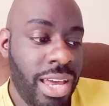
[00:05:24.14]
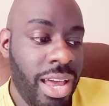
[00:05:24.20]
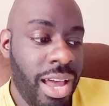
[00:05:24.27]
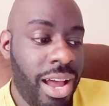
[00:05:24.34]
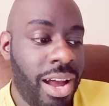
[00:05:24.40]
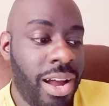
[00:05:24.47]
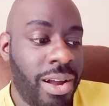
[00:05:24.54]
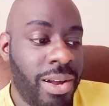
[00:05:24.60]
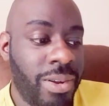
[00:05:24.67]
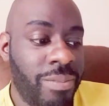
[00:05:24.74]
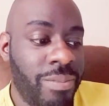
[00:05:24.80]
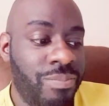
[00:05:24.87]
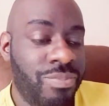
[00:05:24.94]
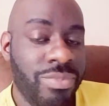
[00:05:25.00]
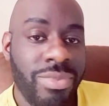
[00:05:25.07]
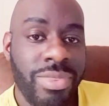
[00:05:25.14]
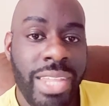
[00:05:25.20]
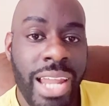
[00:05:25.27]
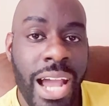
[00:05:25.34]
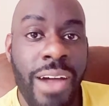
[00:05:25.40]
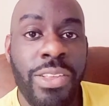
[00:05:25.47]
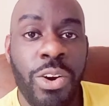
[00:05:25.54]

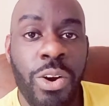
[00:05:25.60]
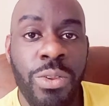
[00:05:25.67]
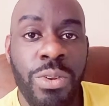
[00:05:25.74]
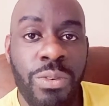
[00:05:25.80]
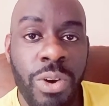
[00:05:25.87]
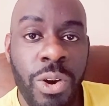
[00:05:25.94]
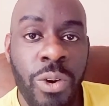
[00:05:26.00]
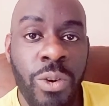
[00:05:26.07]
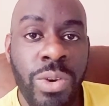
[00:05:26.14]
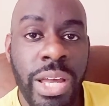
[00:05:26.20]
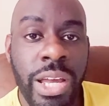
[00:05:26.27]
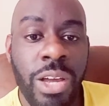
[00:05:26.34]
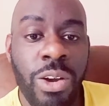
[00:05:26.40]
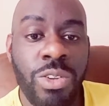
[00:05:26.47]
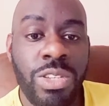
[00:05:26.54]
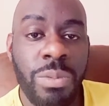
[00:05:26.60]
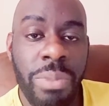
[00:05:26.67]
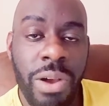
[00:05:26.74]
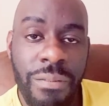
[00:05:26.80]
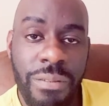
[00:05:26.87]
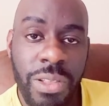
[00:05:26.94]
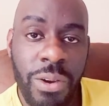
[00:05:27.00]
Now they're on the road. They go to
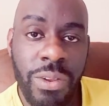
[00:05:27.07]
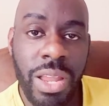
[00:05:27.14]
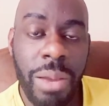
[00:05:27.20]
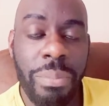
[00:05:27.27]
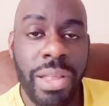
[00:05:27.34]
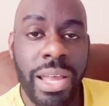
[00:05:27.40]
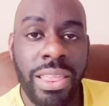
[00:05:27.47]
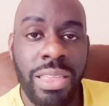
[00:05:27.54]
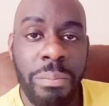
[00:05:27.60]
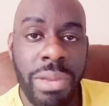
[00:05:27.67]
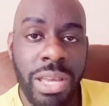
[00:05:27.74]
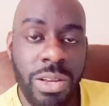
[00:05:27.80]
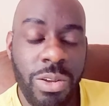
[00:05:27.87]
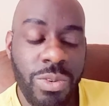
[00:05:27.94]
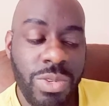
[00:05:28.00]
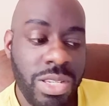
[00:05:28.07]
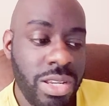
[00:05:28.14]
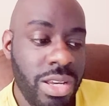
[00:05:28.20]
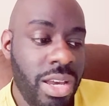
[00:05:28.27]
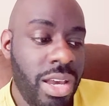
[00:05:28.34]
Buffalo. They play the Bills.